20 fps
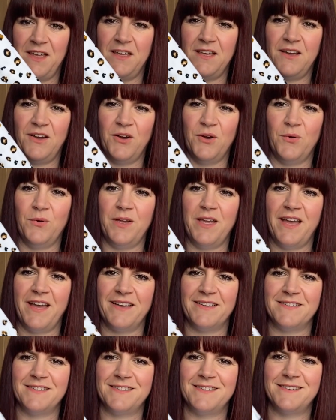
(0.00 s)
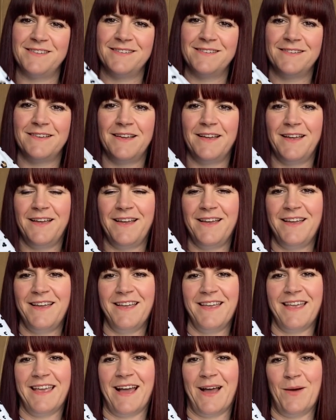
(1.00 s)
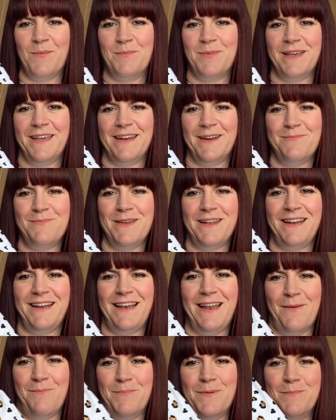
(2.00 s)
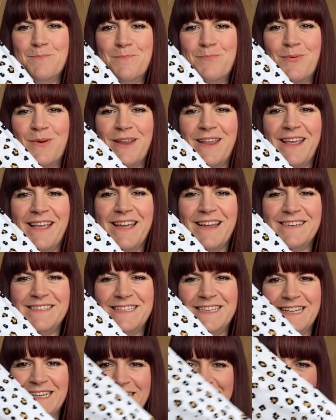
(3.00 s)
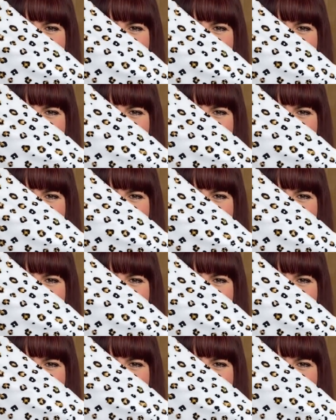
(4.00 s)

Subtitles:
Oh yes. Can't beat a bit of leopard print, can you?